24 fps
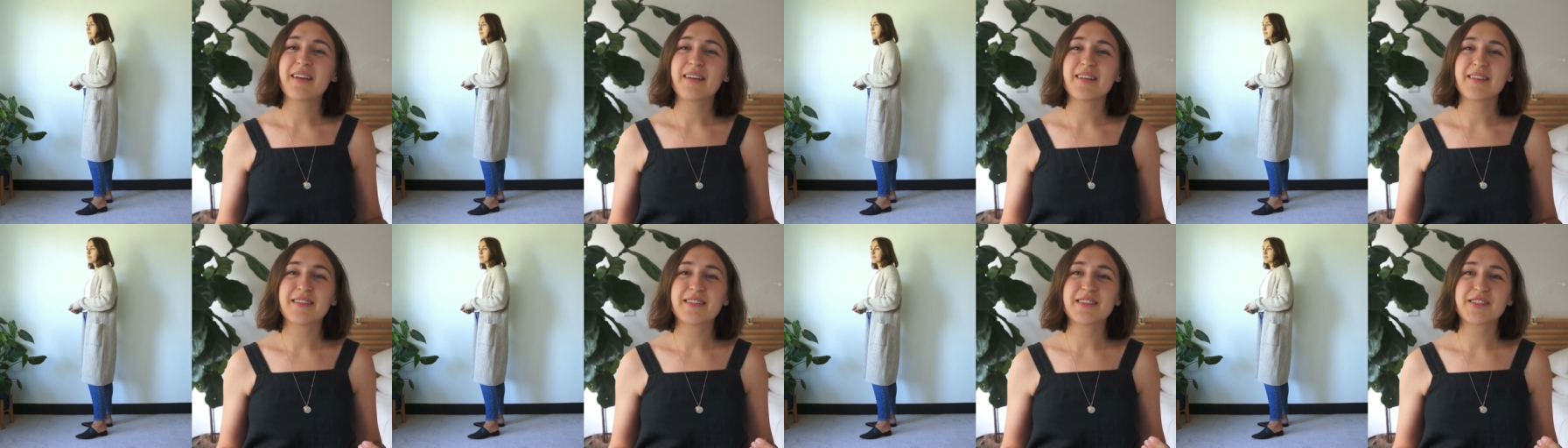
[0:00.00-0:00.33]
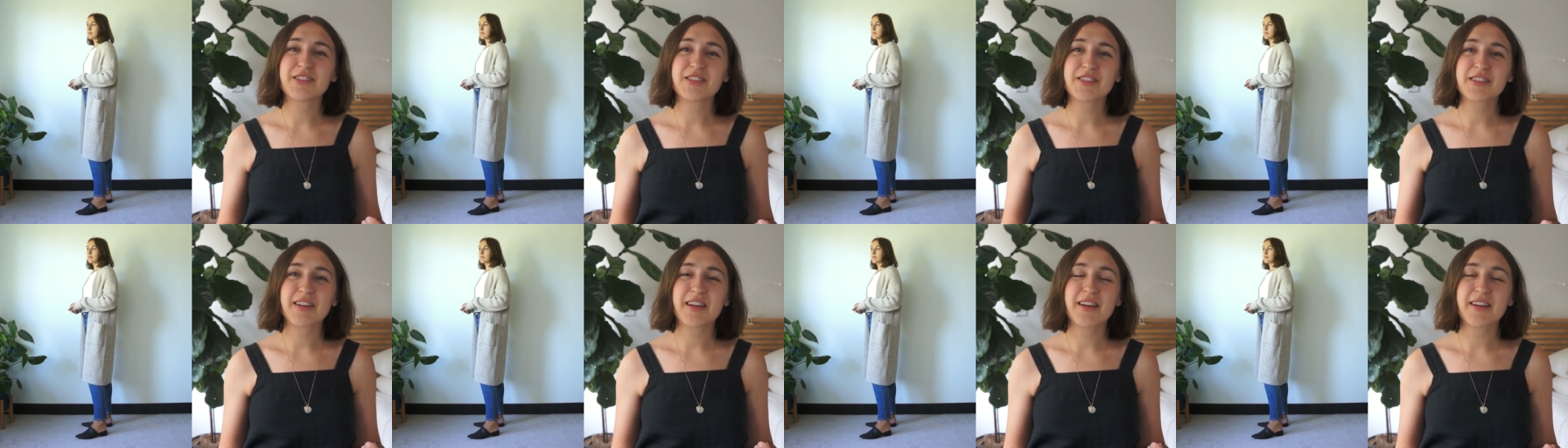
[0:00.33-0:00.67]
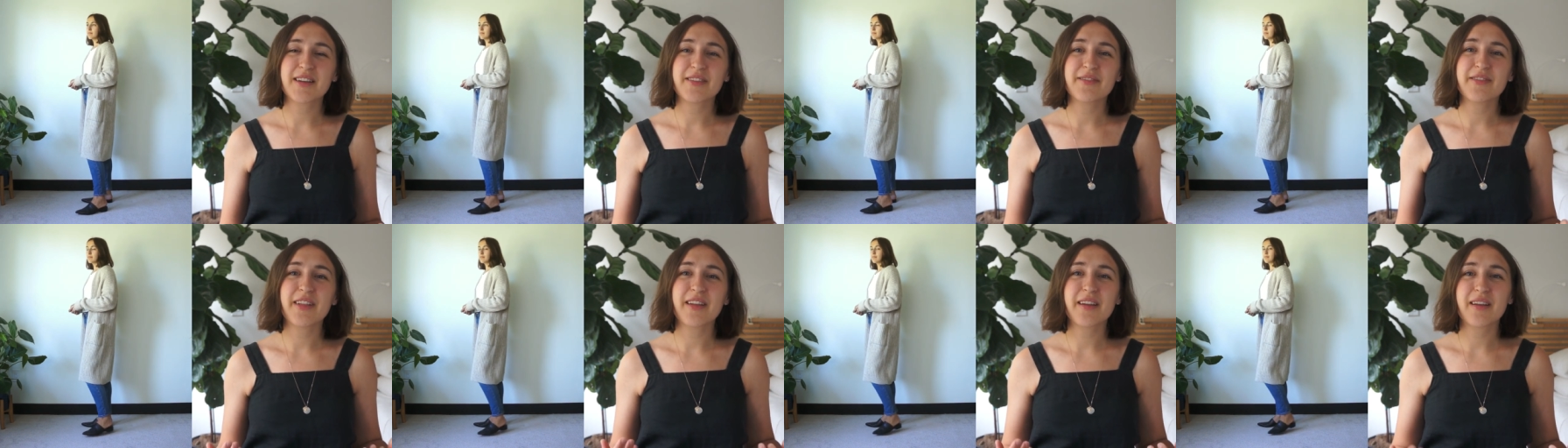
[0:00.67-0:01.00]
and it's just
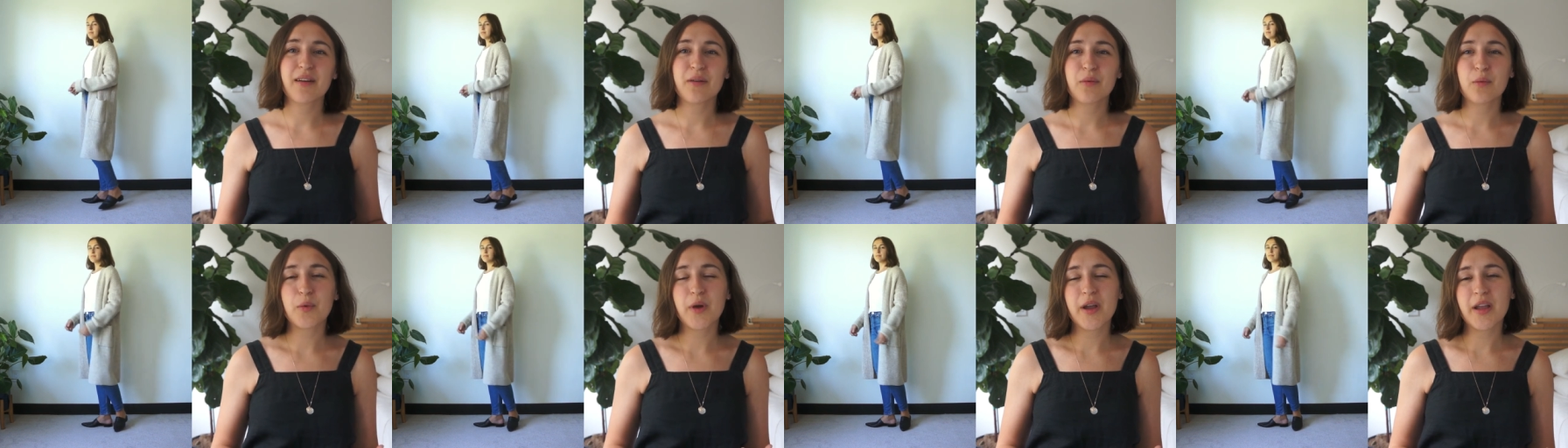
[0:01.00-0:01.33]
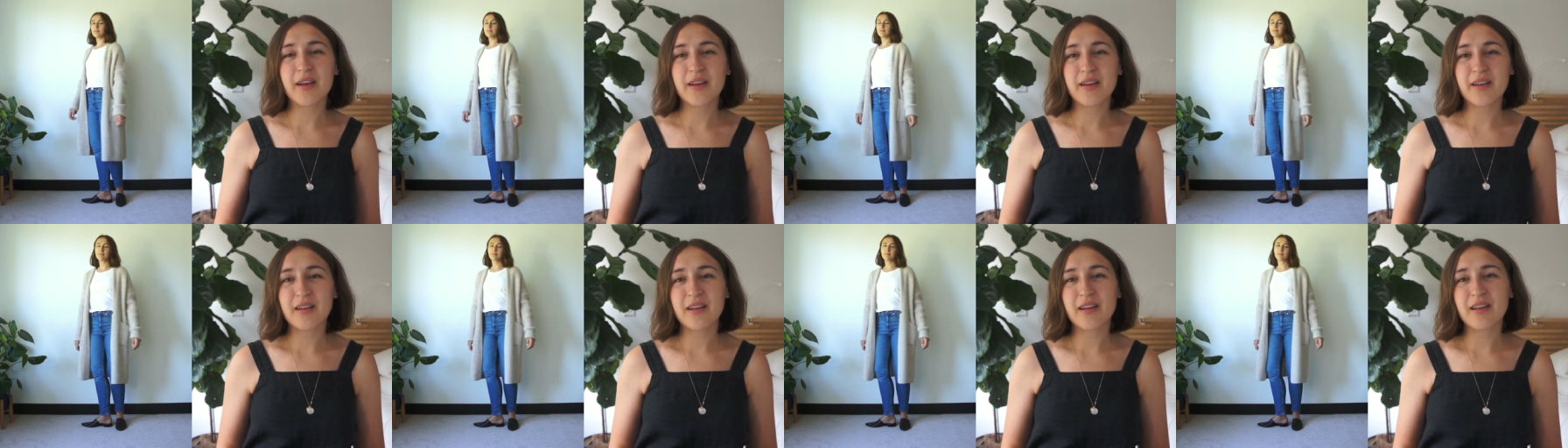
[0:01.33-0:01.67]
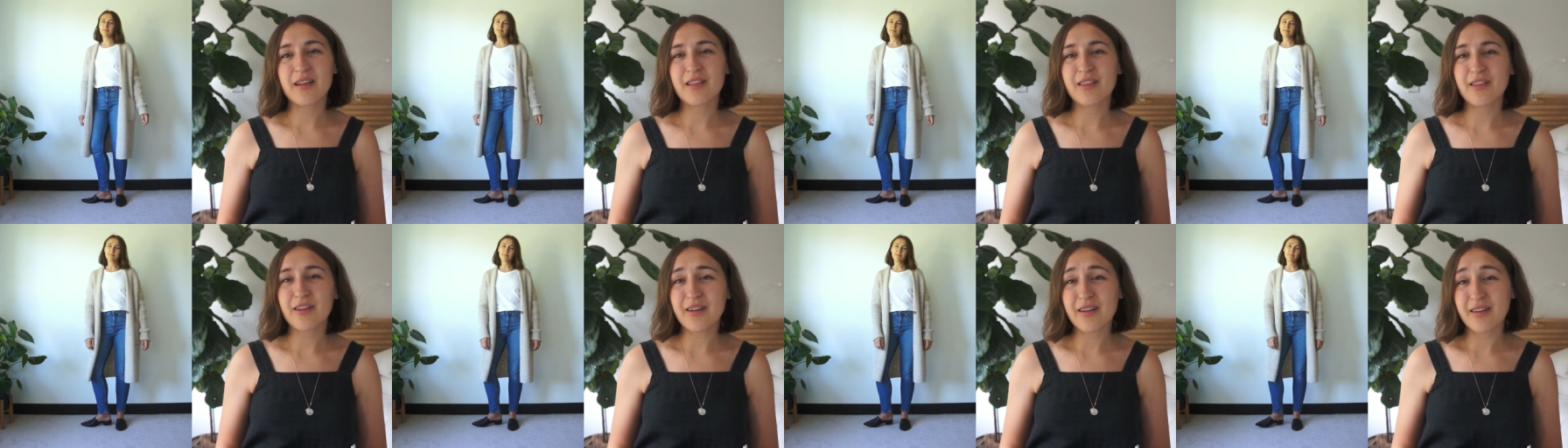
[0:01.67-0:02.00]
kind of like a weighted
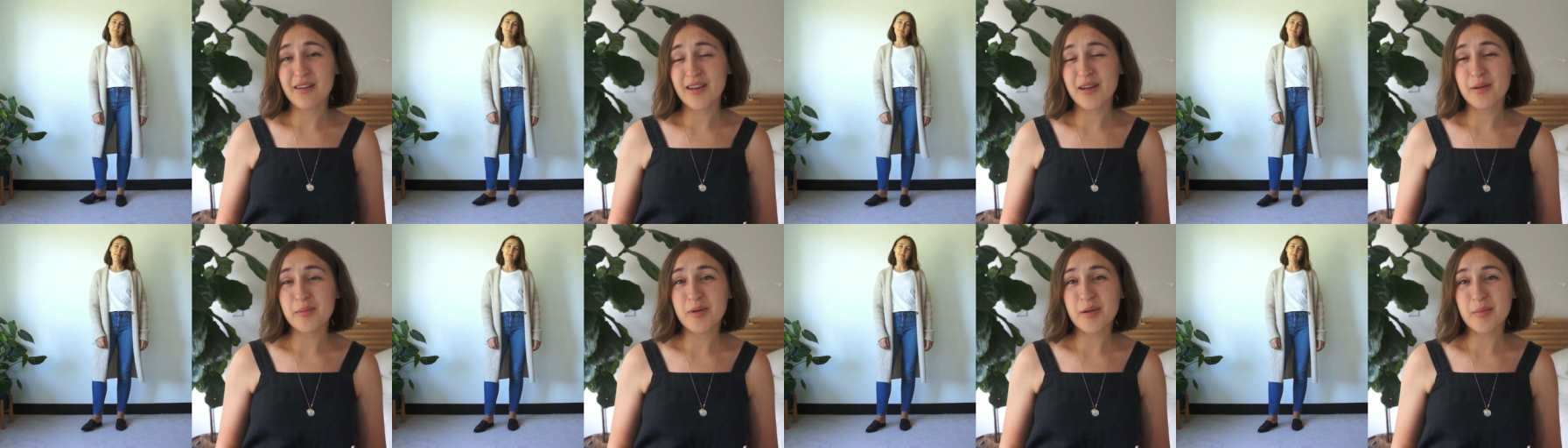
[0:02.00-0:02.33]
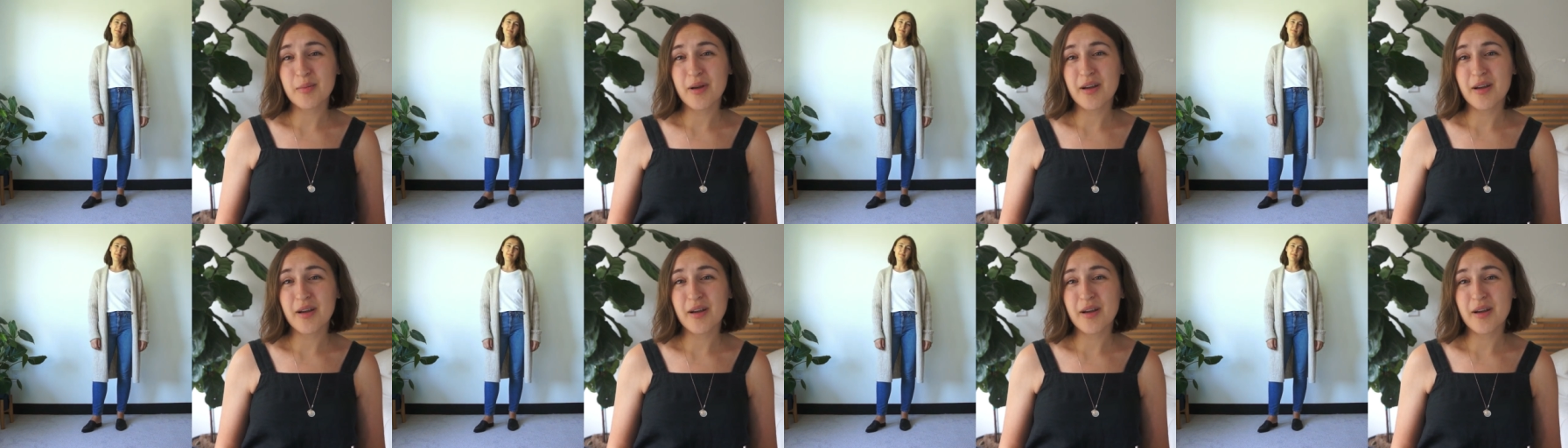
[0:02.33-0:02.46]
look on my